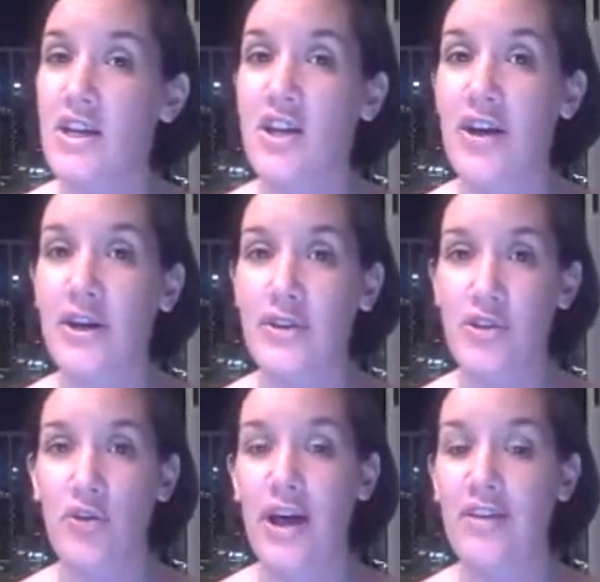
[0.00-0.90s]
I
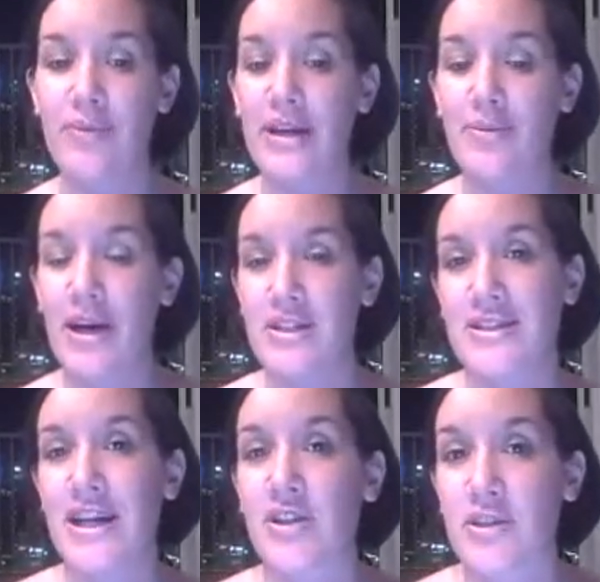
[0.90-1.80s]
always have my
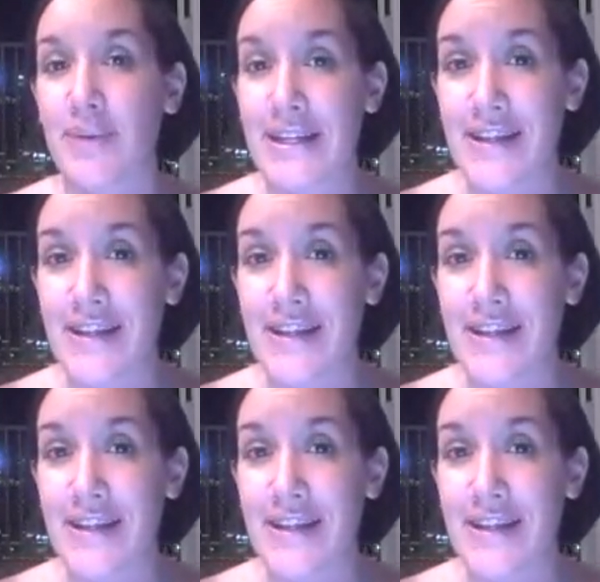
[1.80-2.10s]
deposits held at my